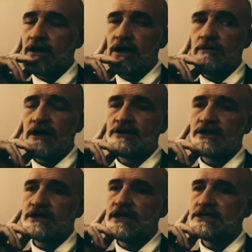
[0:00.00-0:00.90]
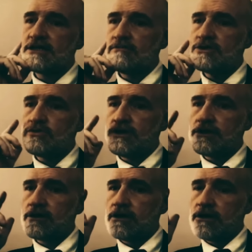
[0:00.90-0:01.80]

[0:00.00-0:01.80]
about the connection between